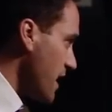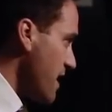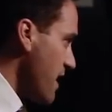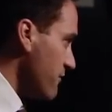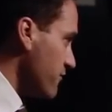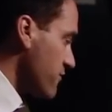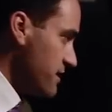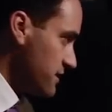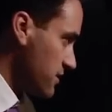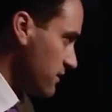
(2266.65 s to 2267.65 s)
I have
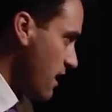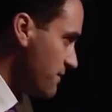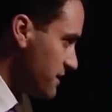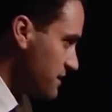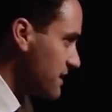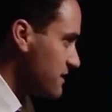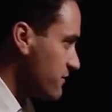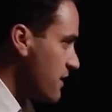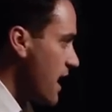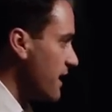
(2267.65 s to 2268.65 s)
friends that are lobbyists, that's
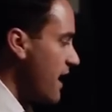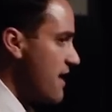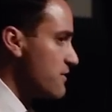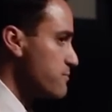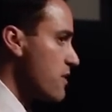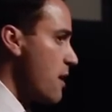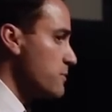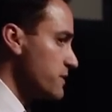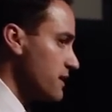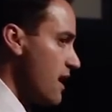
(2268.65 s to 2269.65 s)
fine. I have a problem
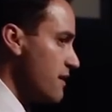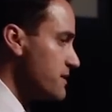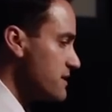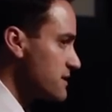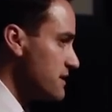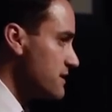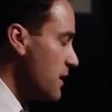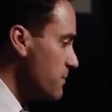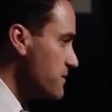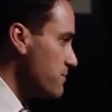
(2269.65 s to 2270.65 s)
with lobbyists that
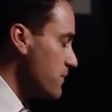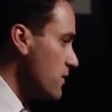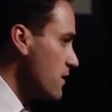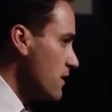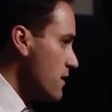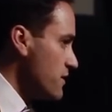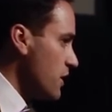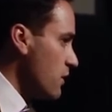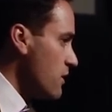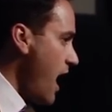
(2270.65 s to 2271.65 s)
tell people,
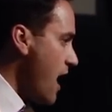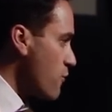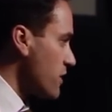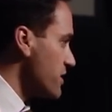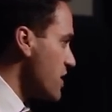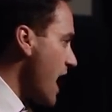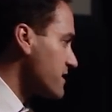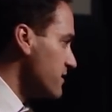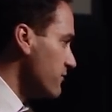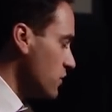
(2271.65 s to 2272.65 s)
I work in
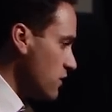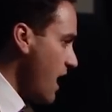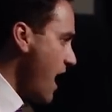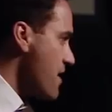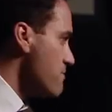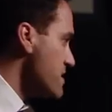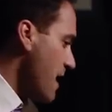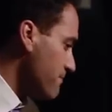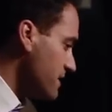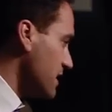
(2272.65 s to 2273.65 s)
Jacksonville, hire me,
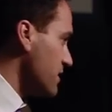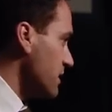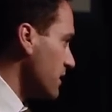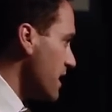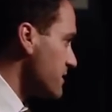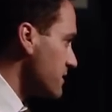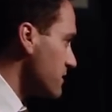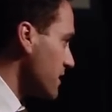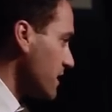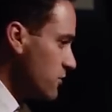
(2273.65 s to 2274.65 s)
I'm getting you a
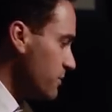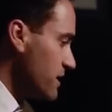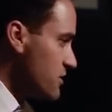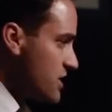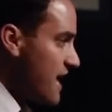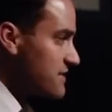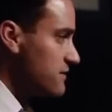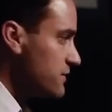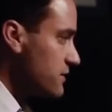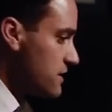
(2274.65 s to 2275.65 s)
license. Like, nobody in
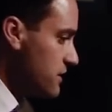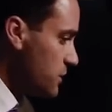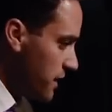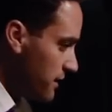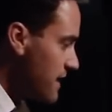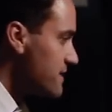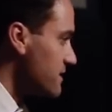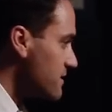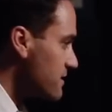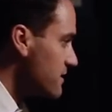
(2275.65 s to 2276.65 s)
Jacksonville is getting you a
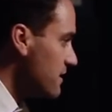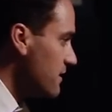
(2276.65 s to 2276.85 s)
license.